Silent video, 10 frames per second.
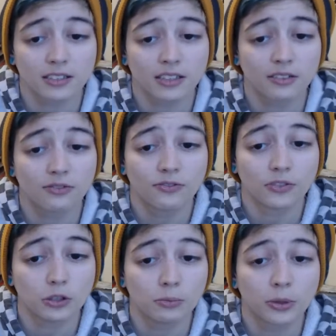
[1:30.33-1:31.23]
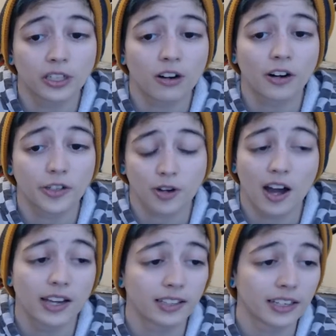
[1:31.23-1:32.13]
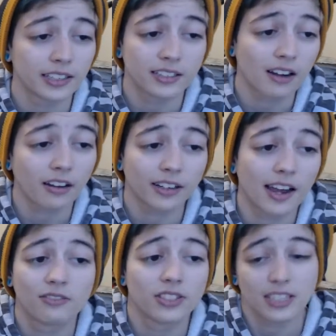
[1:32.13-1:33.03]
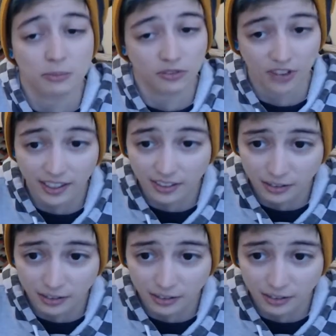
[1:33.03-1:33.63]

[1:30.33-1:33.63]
if you put it on dry, like, it's not going to have the same effect.